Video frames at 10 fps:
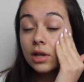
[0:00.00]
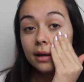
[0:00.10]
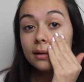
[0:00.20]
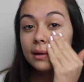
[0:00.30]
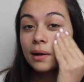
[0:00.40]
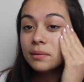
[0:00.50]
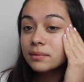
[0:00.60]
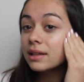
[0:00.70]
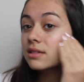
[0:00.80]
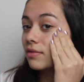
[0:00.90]

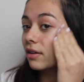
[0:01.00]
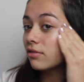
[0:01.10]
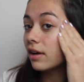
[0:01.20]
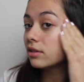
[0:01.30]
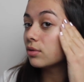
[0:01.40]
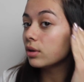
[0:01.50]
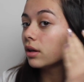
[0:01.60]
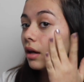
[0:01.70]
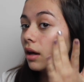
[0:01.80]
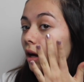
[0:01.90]
that's a fun fact for you.